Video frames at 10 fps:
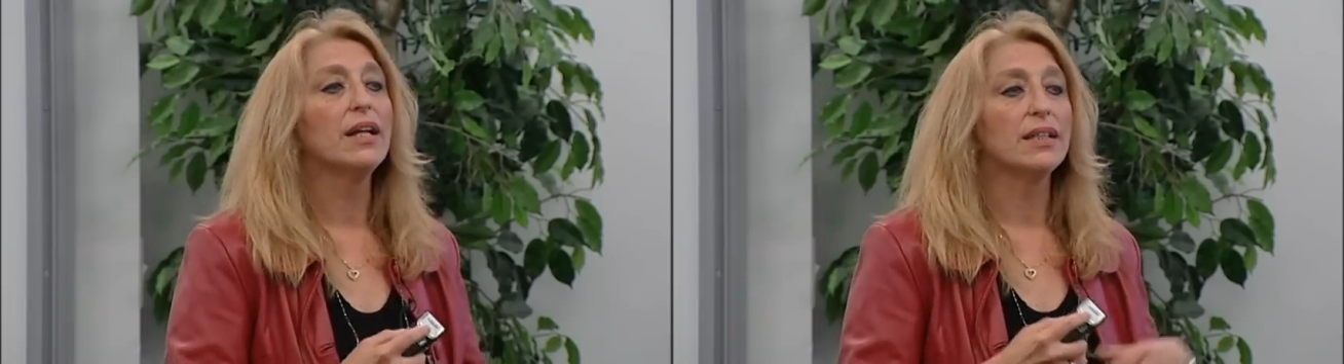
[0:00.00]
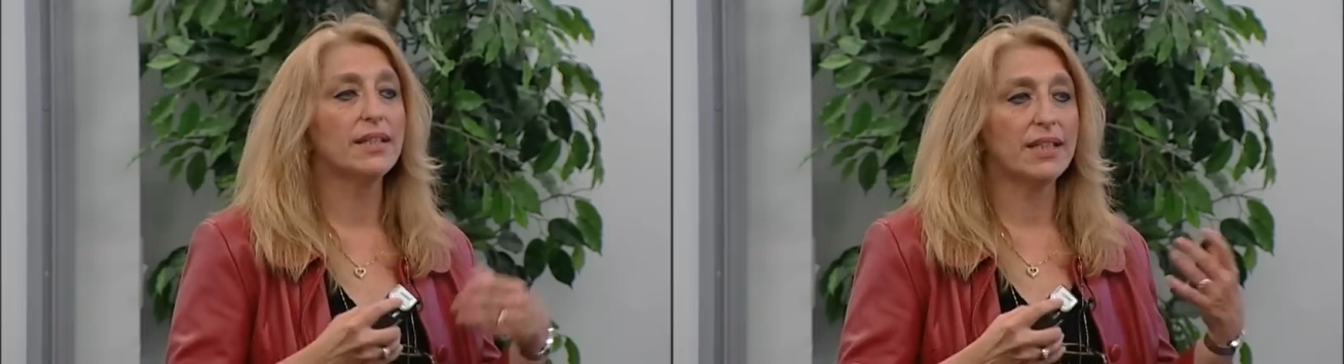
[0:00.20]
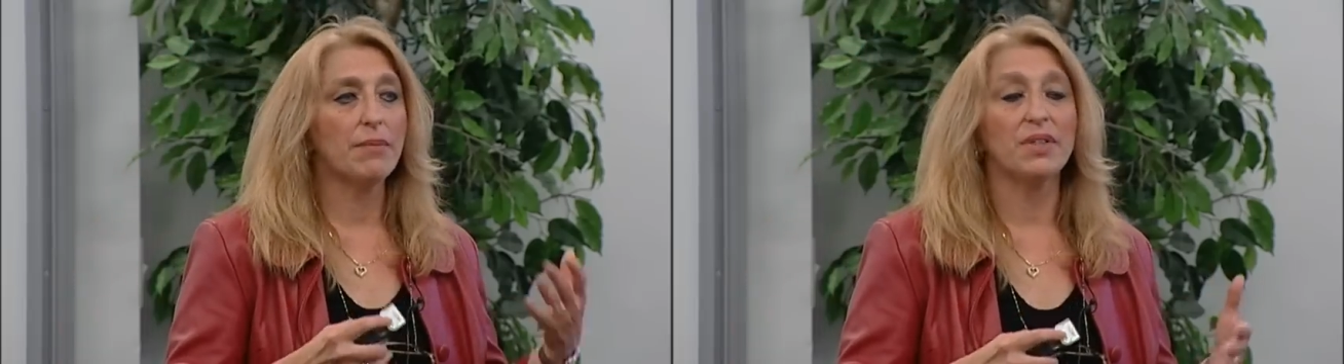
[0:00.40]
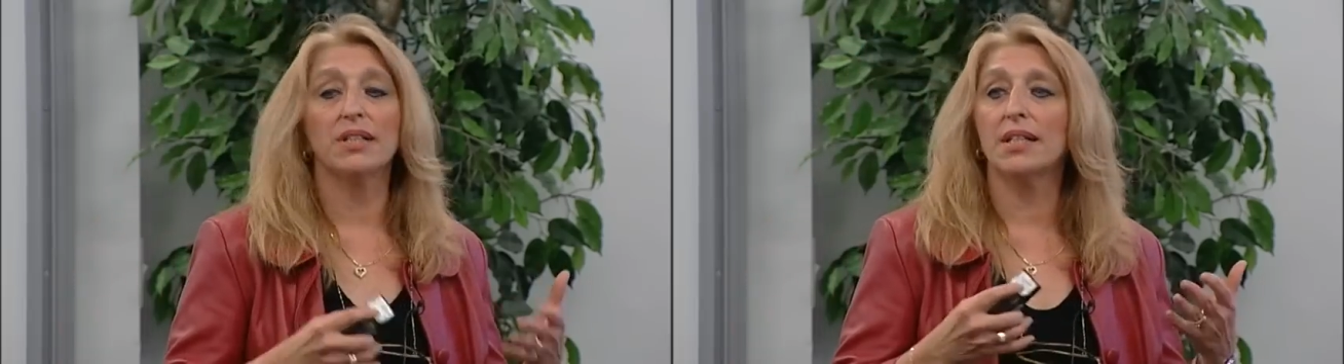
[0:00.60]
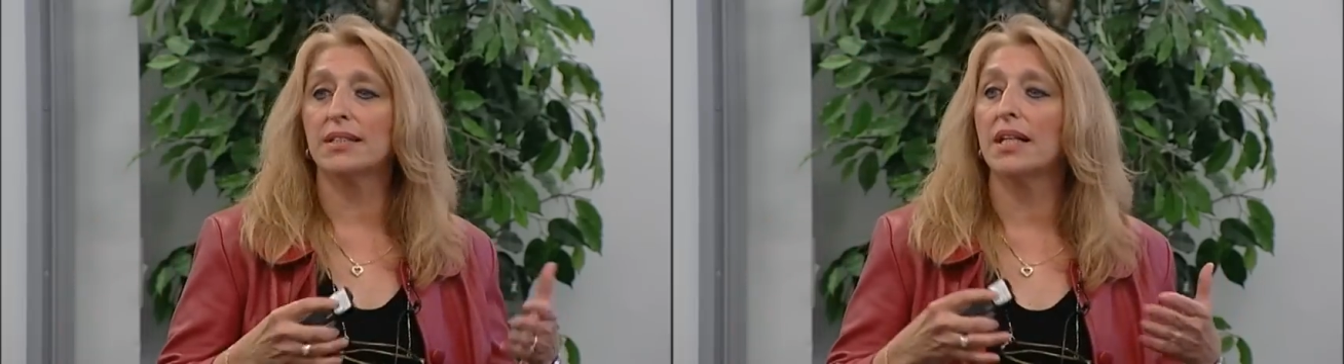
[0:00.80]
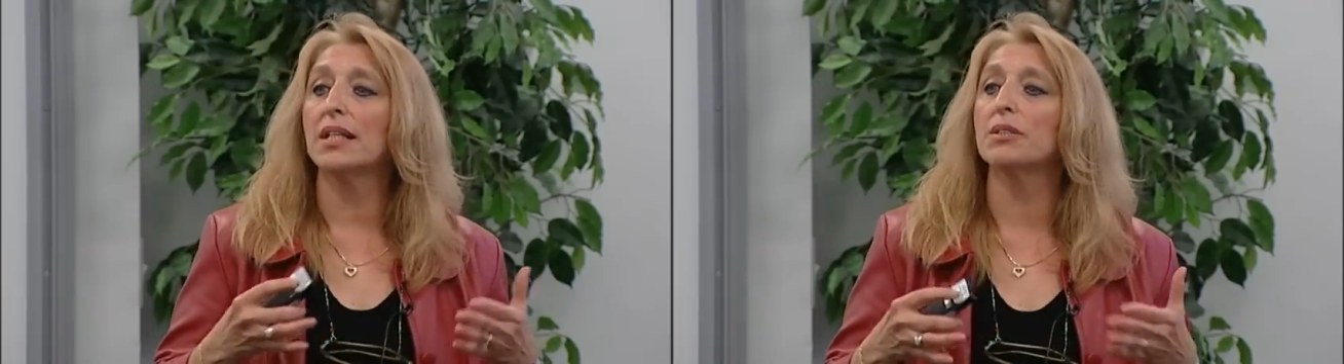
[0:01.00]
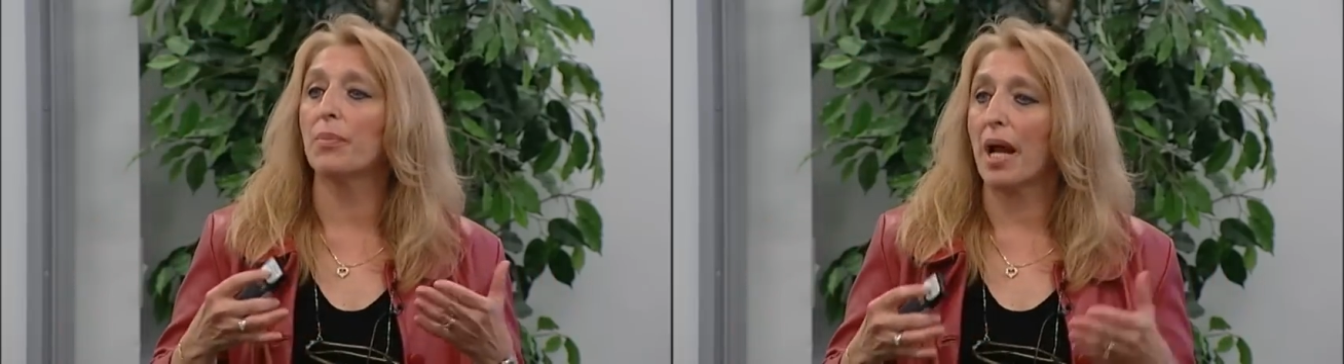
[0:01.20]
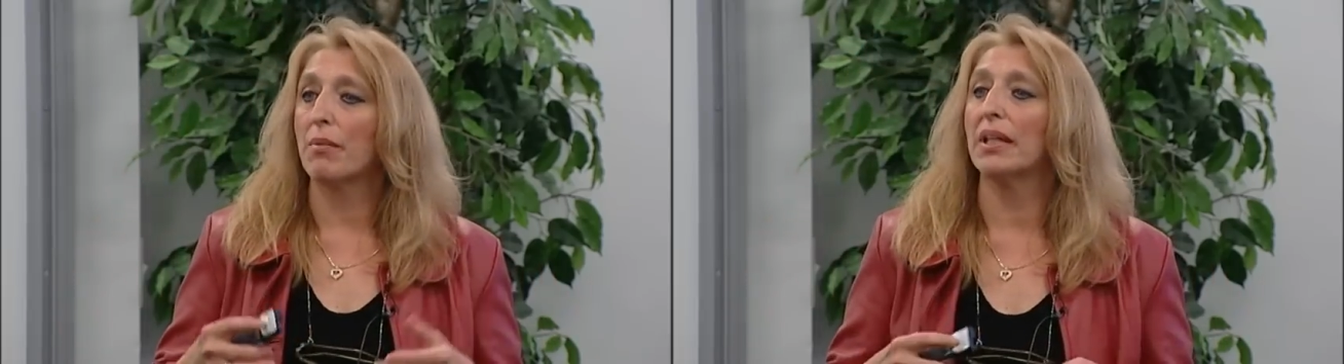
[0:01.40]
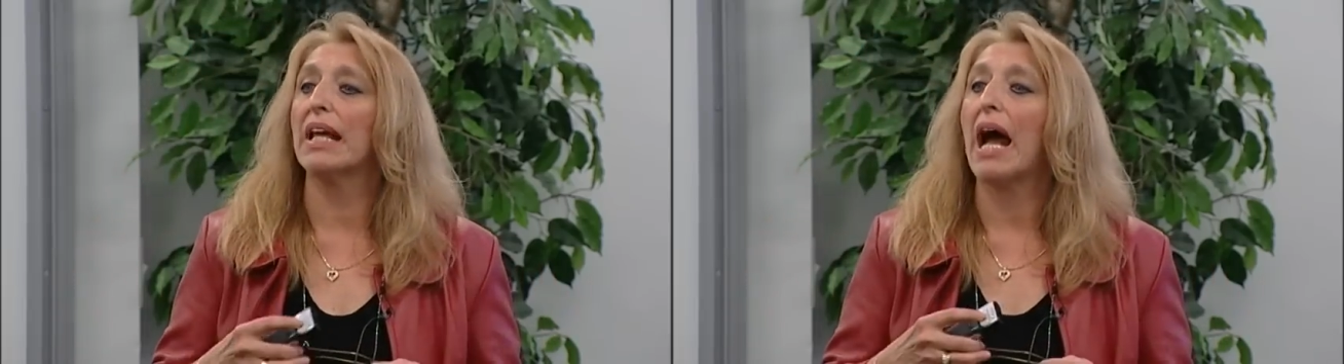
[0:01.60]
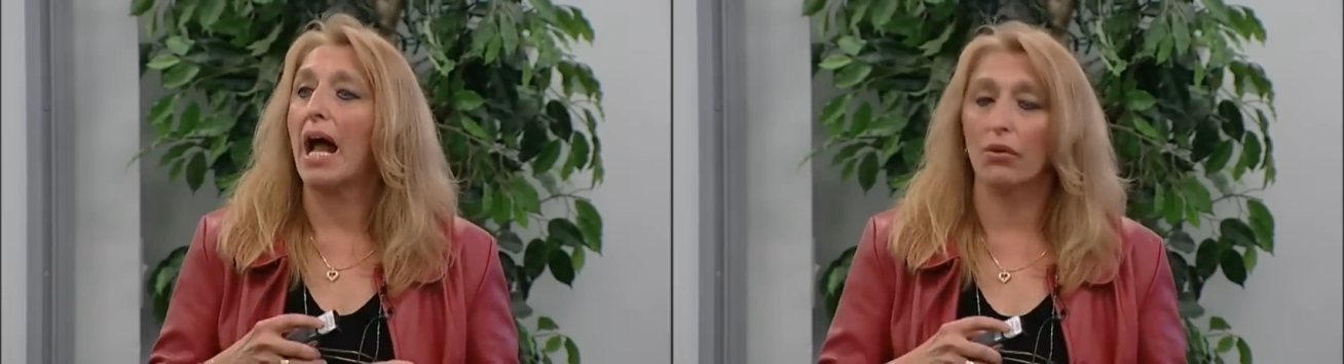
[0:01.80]
The same thing, this is primarily
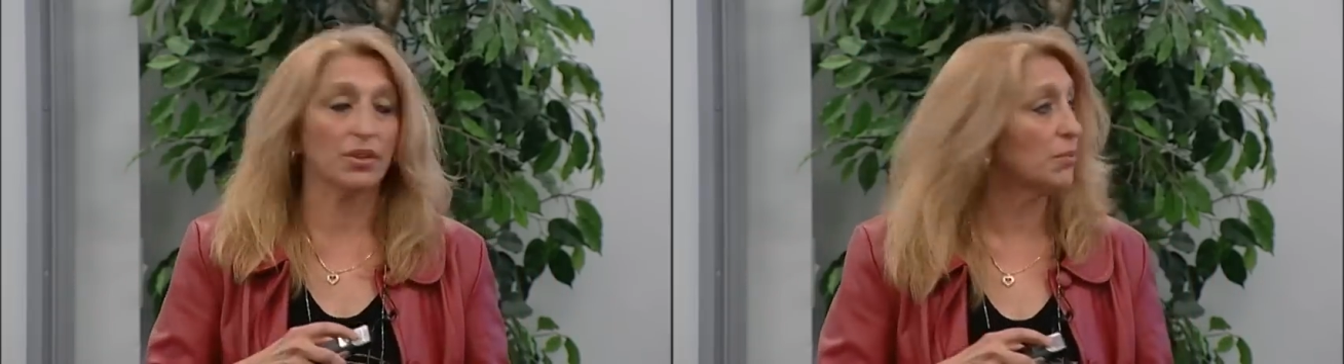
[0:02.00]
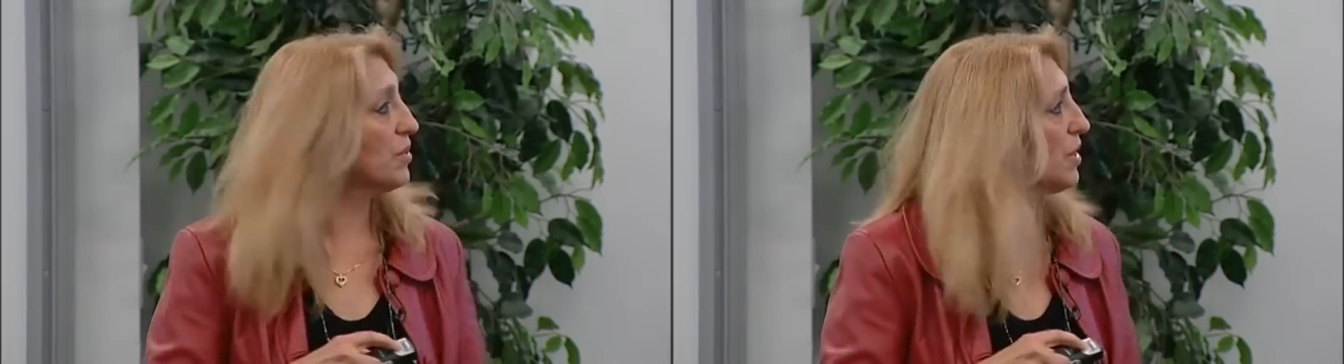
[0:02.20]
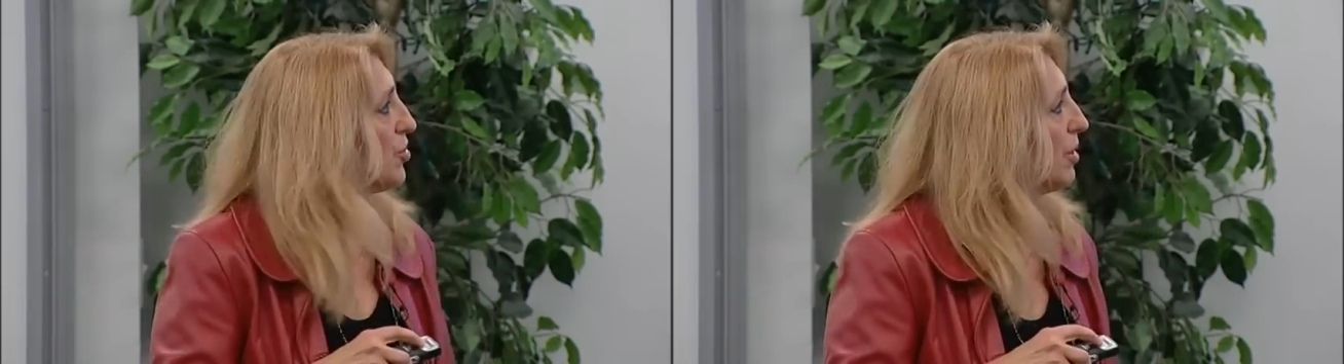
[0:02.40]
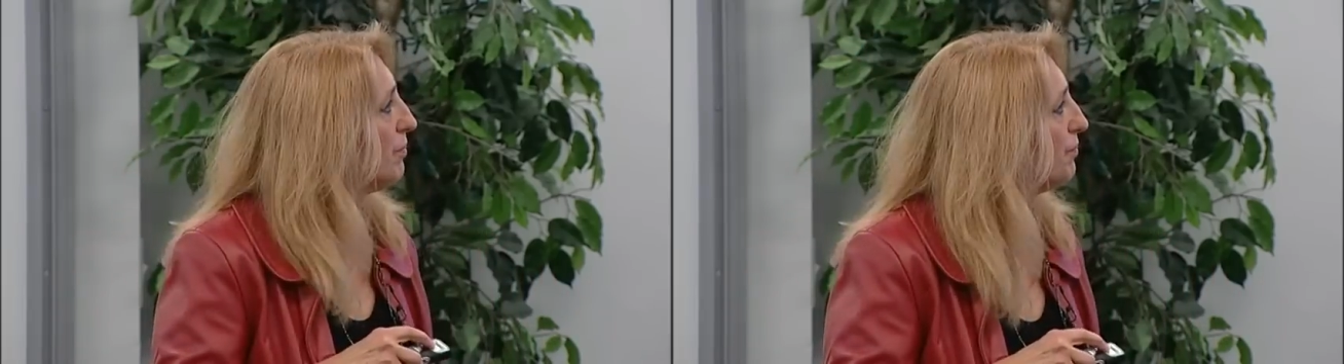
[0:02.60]
iron deposition.